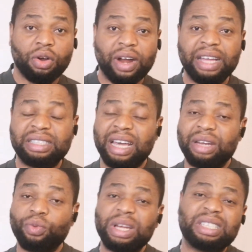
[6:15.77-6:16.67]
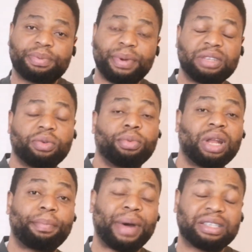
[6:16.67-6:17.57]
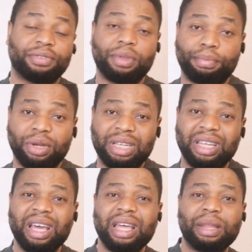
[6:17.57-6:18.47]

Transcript: All right, and when it spreads from other parts of the body,